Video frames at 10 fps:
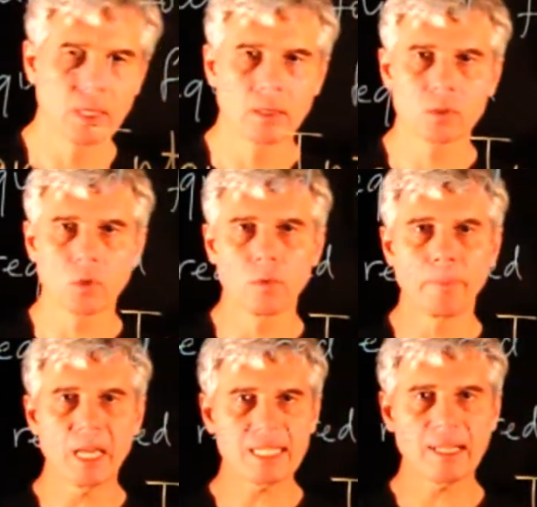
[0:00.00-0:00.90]
So
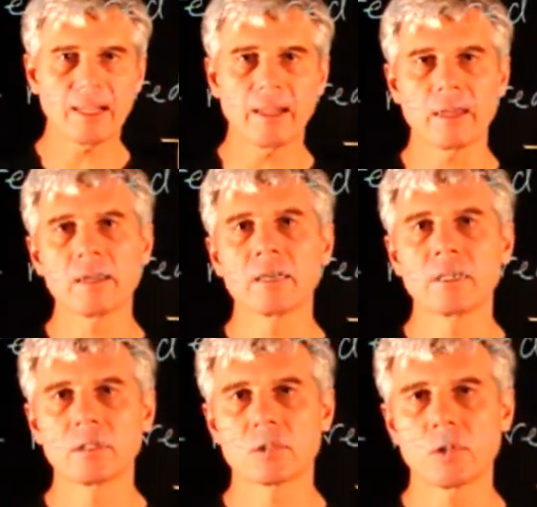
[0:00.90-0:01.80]
basically,
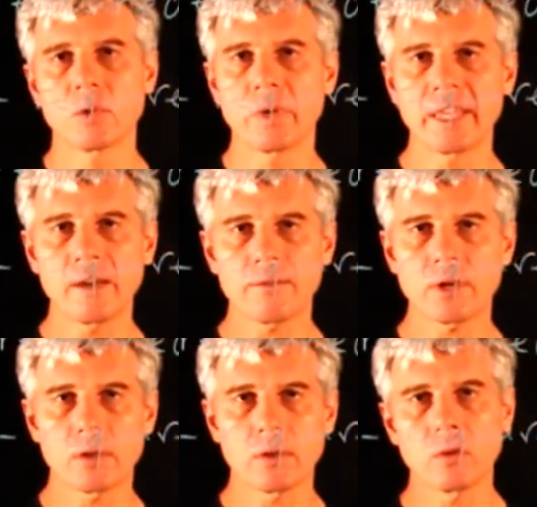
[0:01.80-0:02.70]

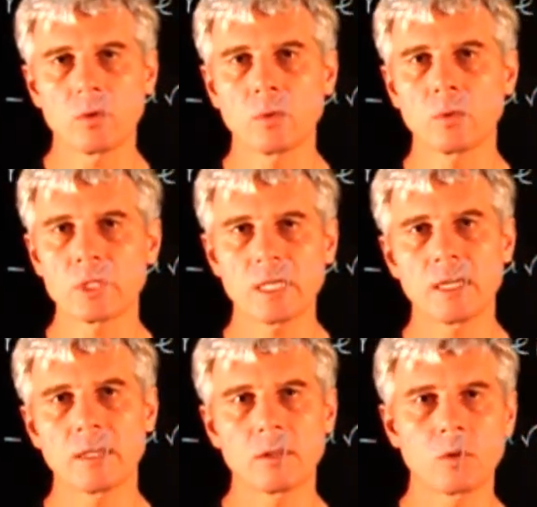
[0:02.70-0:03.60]
whenever you see an